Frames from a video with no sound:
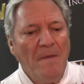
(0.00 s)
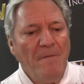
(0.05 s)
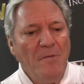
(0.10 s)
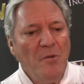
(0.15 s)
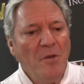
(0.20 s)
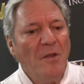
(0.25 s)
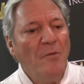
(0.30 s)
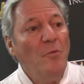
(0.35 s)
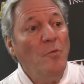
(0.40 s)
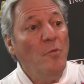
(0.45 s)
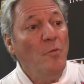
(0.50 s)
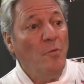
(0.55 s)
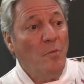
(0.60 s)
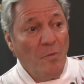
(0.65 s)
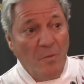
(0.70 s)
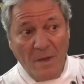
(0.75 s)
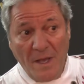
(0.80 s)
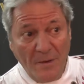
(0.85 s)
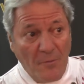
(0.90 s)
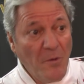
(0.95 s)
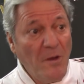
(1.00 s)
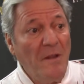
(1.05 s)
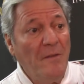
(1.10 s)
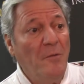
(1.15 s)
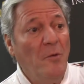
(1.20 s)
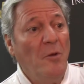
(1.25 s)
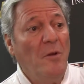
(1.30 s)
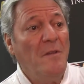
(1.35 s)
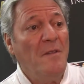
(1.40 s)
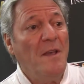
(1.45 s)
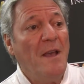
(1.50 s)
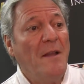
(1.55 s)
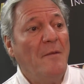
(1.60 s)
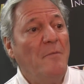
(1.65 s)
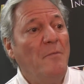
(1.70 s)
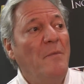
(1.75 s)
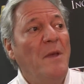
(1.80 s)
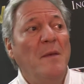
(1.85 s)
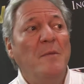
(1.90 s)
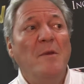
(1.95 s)
if you can get rid of all of that,
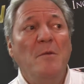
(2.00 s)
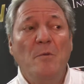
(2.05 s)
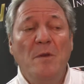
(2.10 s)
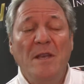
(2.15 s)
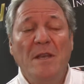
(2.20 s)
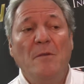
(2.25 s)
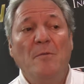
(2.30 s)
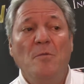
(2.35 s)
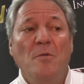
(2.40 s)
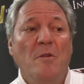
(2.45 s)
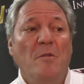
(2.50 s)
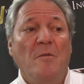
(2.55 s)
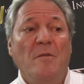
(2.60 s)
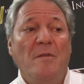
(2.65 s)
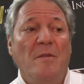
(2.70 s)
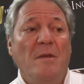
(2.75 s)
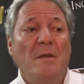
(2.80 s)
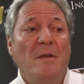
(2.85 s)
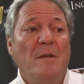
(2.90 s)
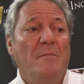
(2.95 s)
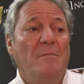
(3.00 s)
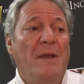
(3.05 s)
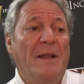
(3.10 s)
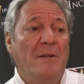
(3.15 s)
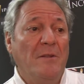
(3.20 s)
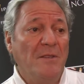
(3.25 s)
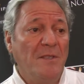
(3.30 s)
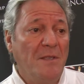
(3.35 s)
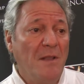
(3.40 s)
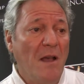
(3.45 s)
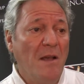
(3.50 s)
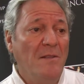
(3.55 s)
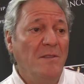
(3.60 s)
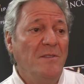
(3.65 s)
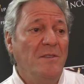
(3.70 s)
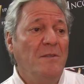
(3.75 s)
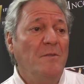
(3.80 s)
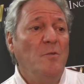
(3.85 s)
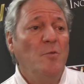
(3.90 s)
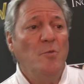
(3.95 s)
maybe we can work with the metal
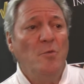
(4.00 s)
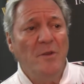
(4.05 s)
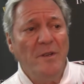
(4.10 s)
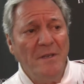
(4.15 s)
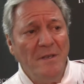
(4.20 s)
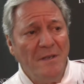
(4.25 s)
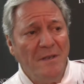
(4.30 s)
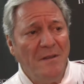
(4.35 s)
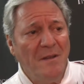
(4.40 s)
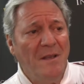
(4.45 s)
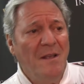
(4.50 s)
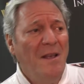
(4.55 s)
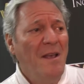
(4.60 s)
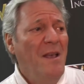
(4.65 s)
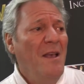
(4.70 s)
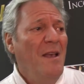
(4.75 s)
studs and the wood, and